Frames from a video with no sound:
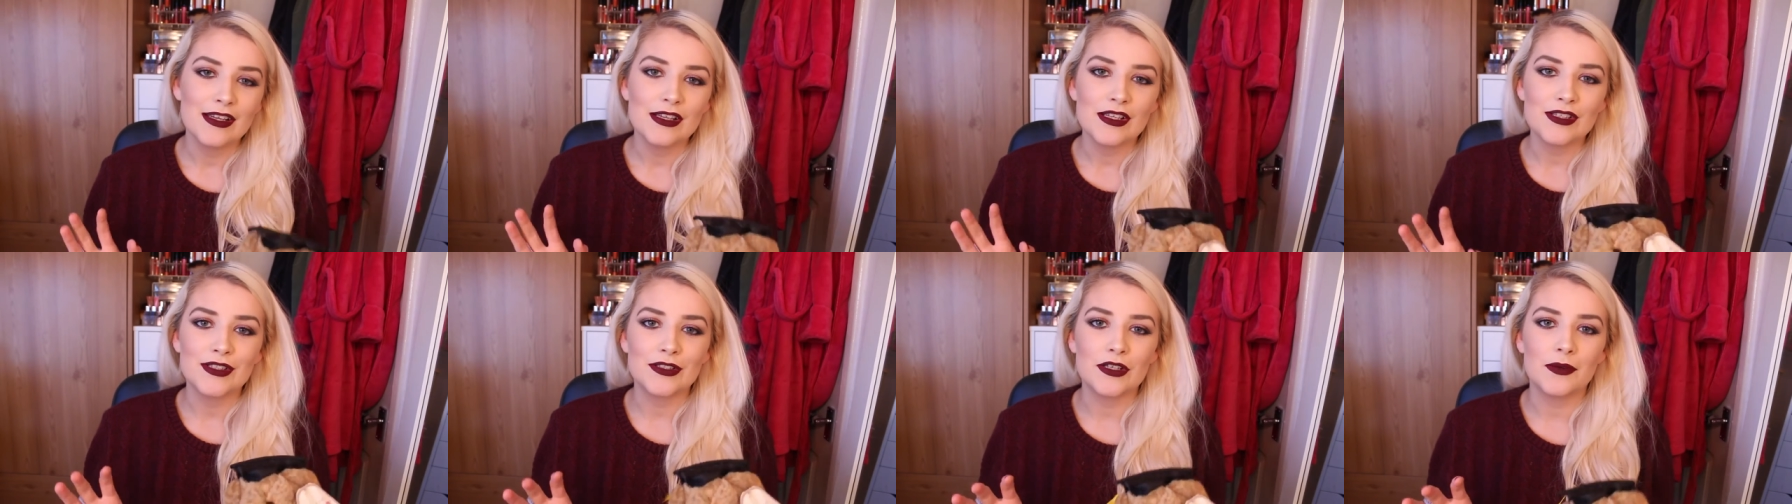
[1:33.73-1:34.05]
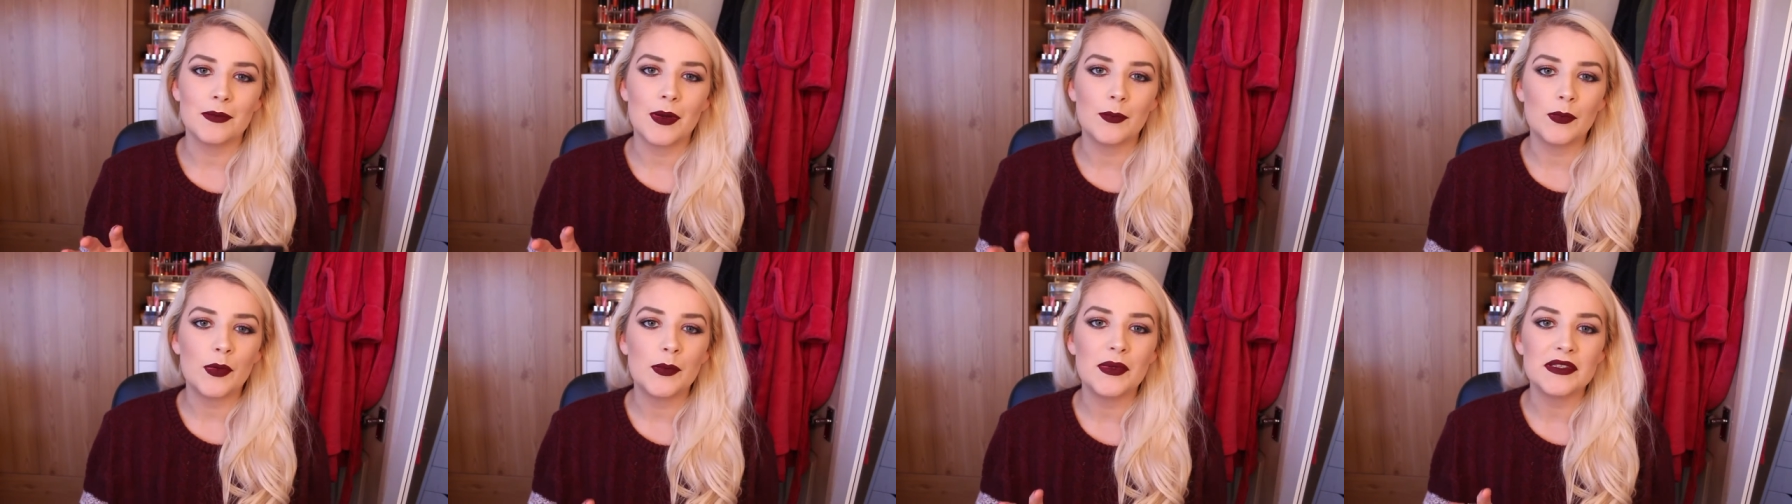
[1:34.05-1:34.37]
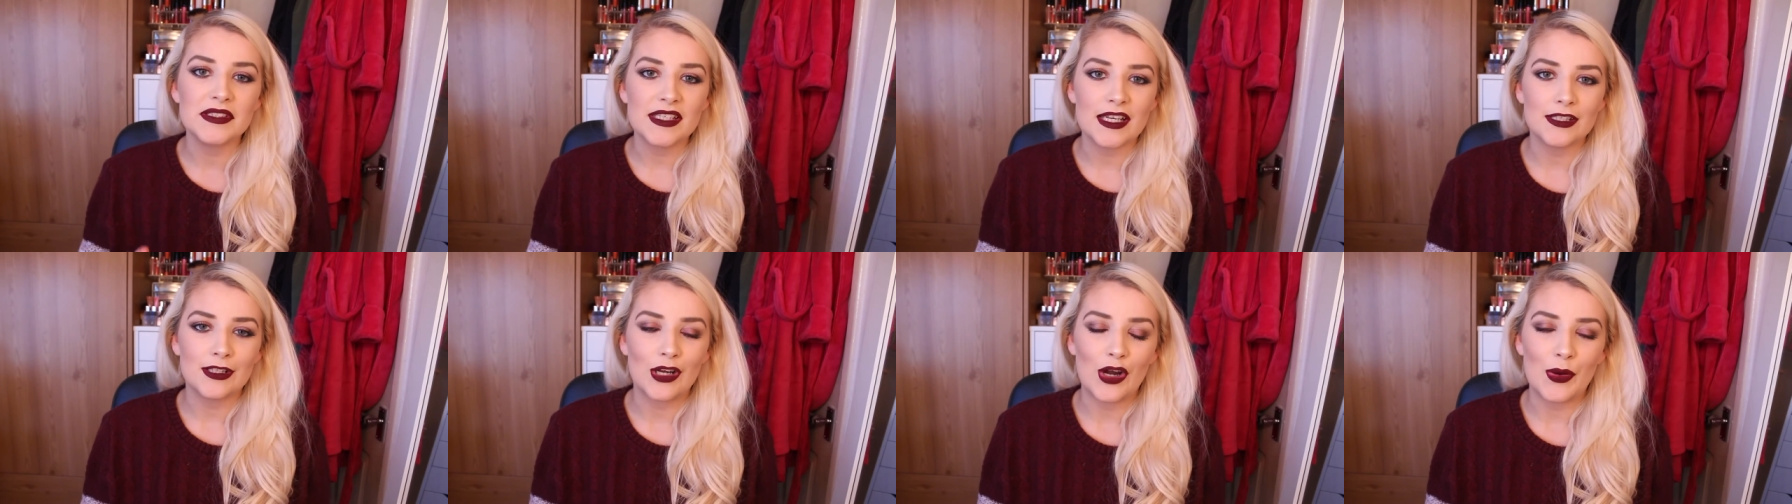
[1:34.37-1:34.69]
So my mum
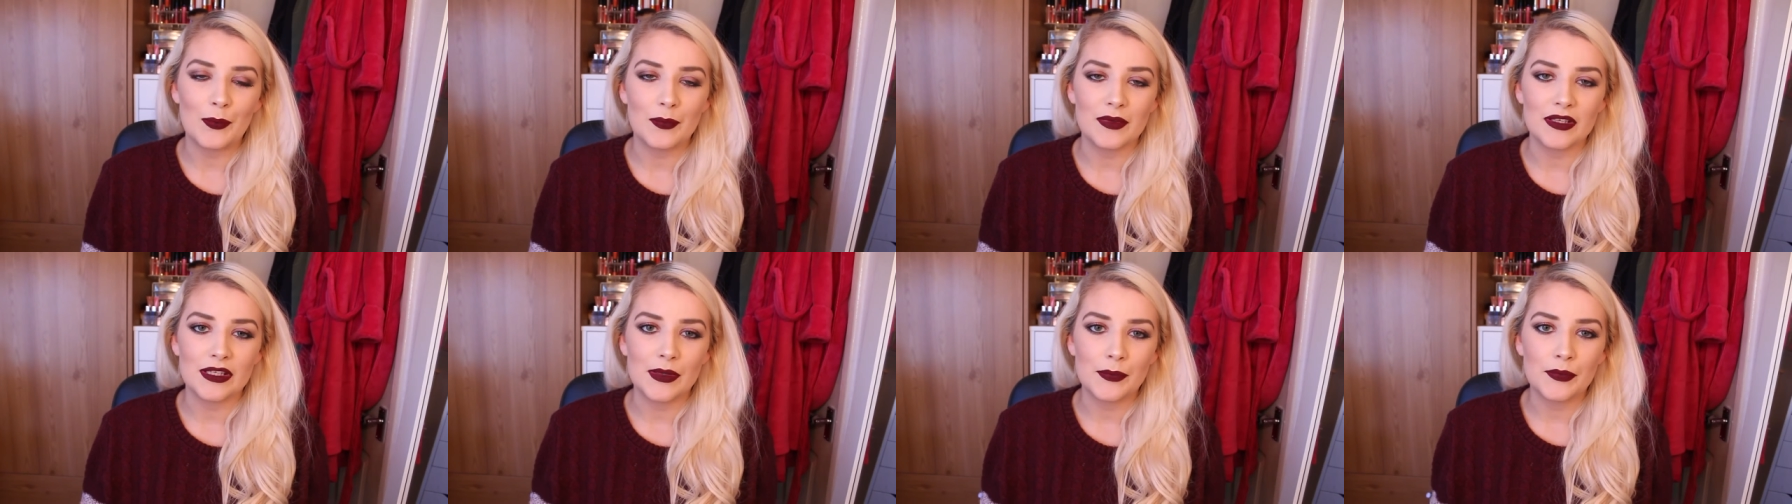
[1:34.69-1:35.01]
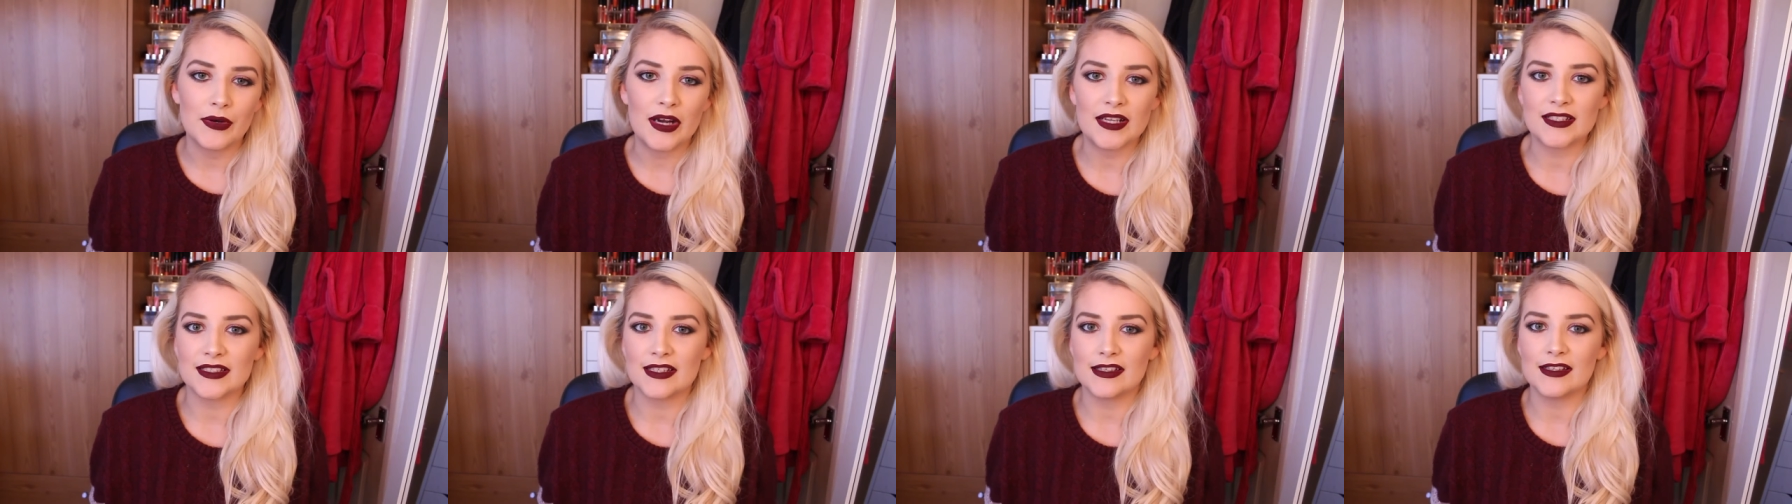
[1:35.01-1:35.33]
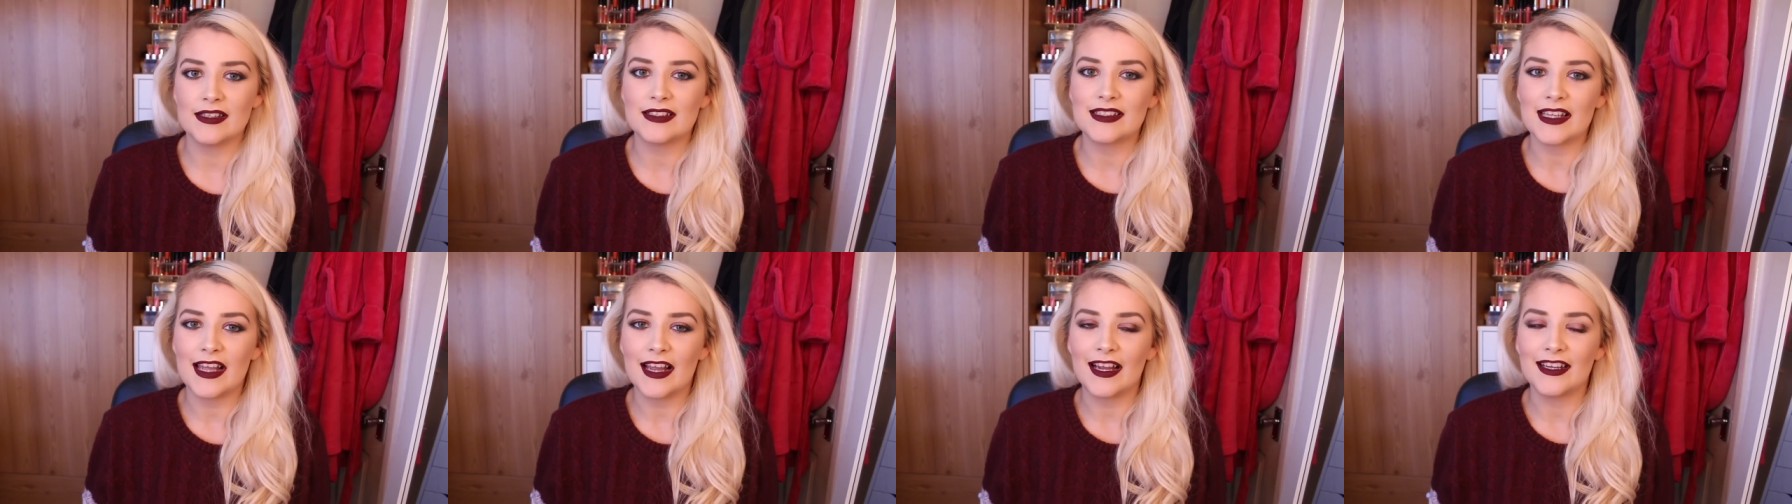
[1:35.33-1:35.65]
and dad got me
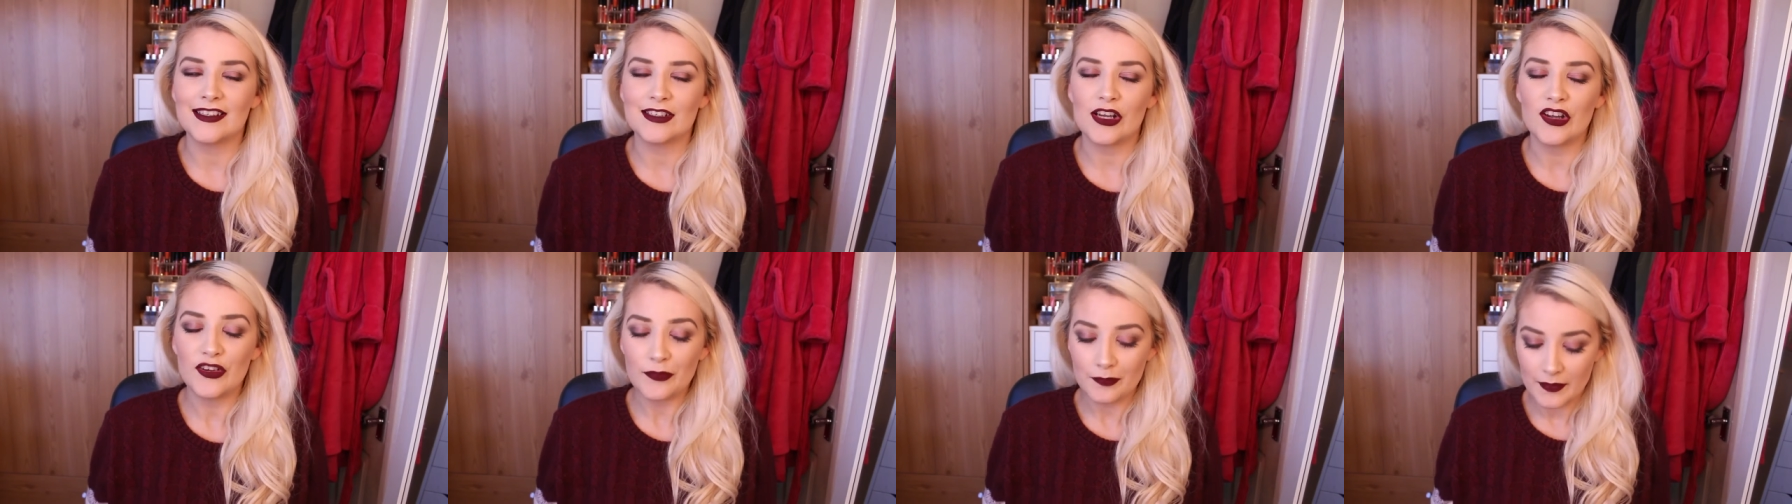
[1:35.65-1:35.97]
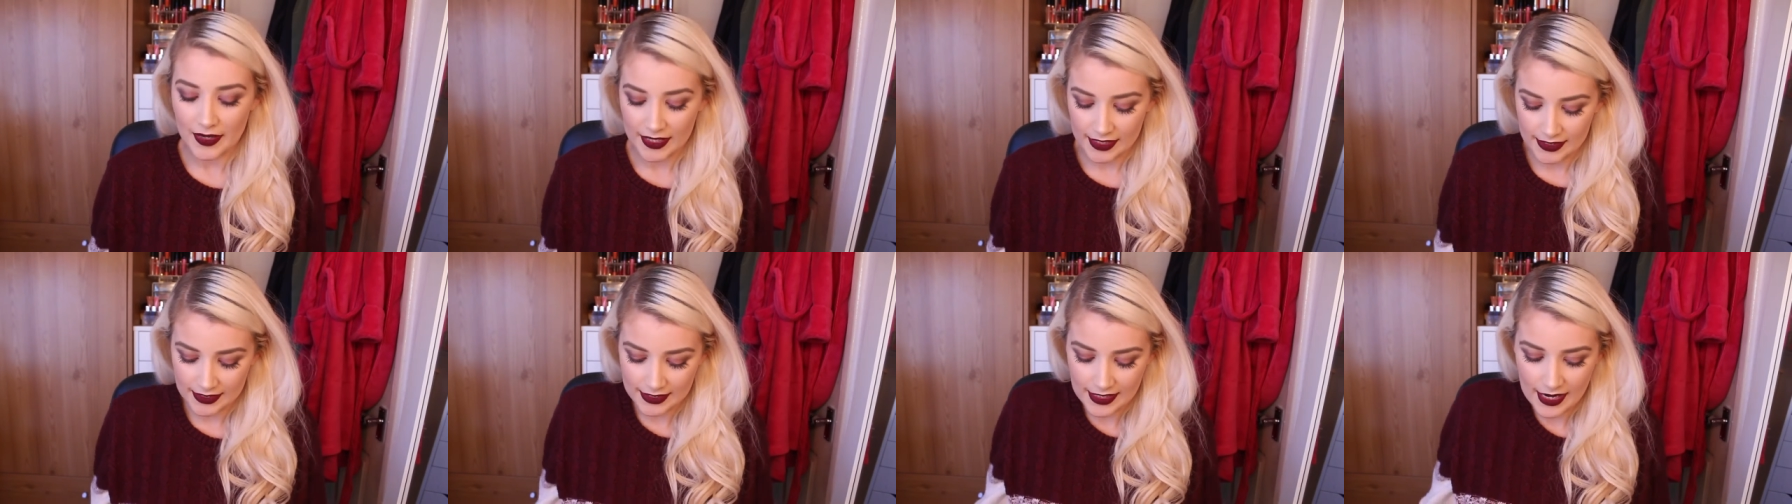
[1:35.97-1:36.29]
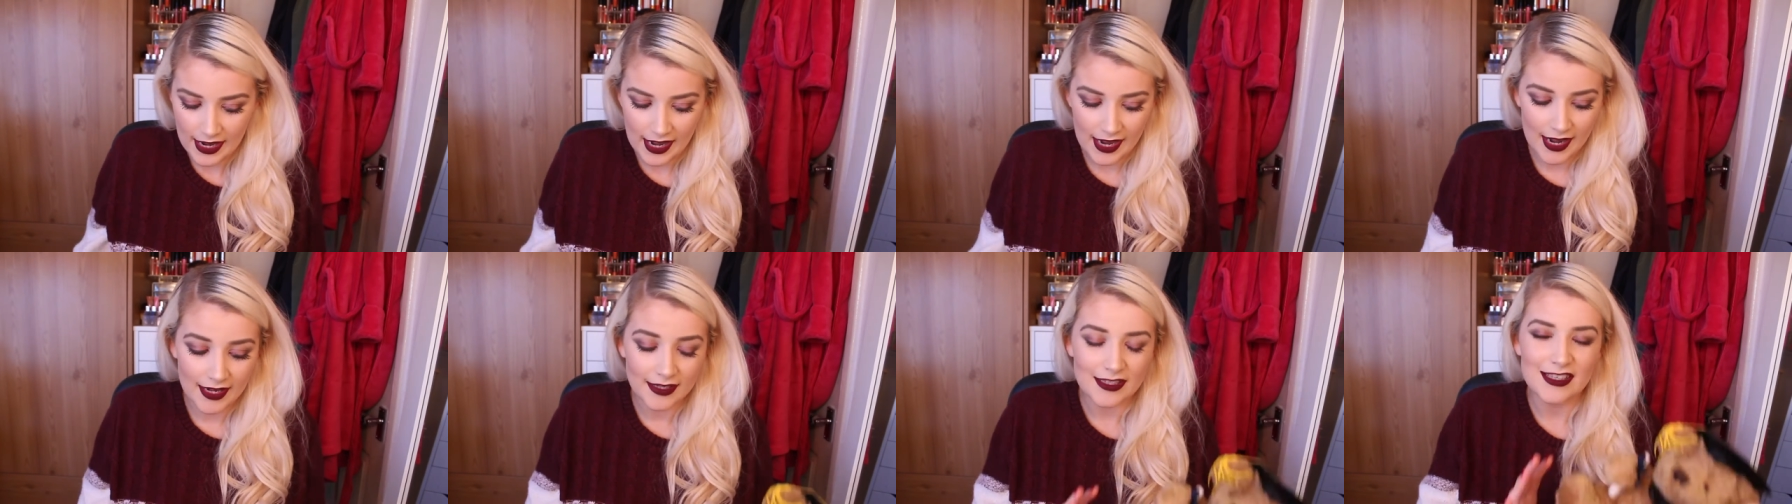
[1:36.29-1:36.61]
presents, and off my
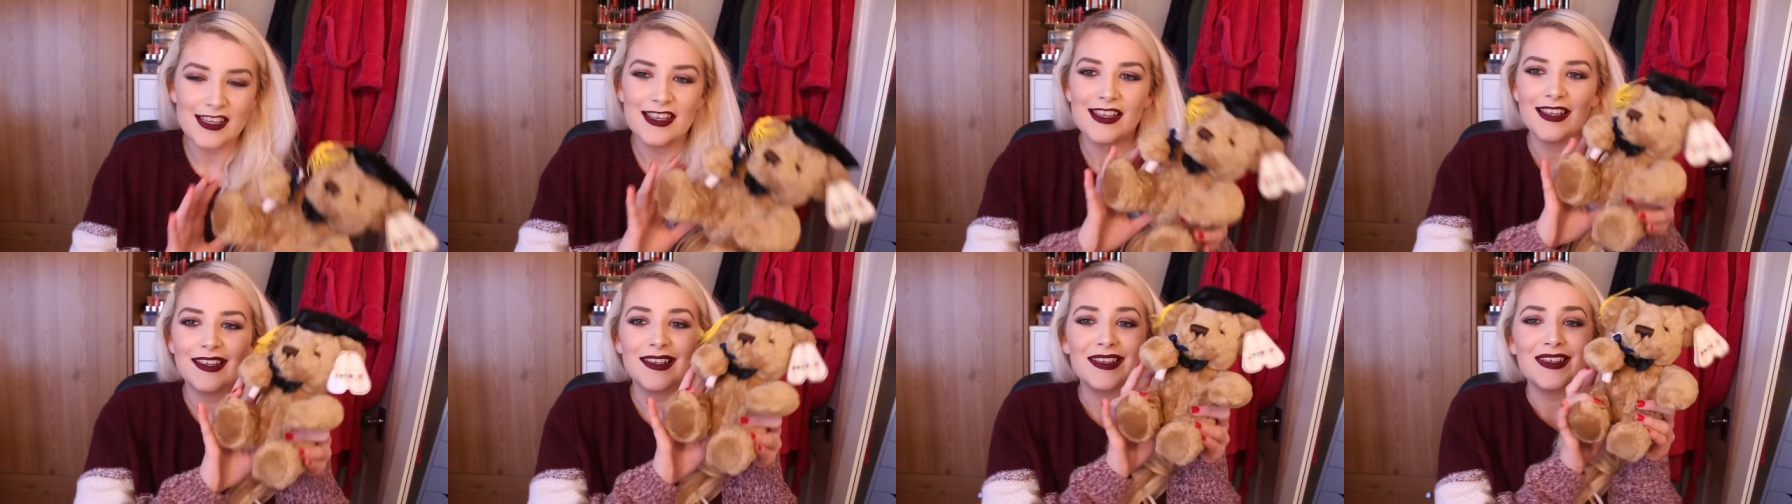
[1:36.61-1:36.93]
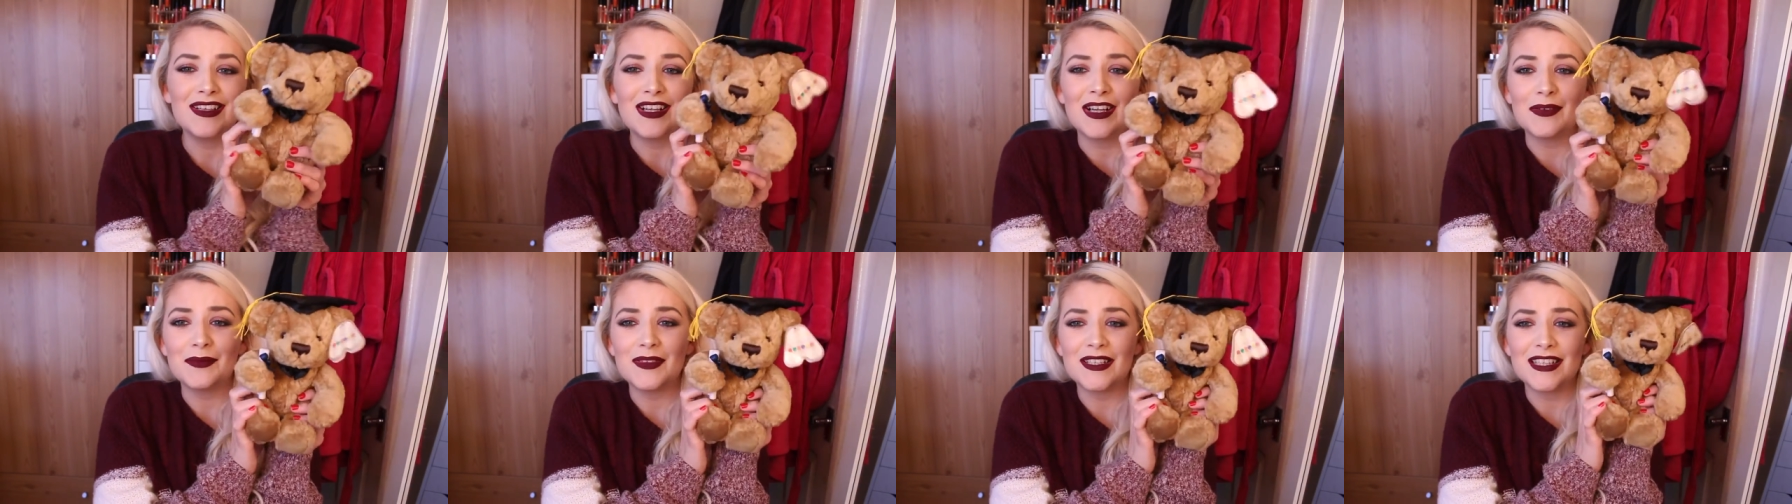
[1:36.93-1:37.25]
dad he got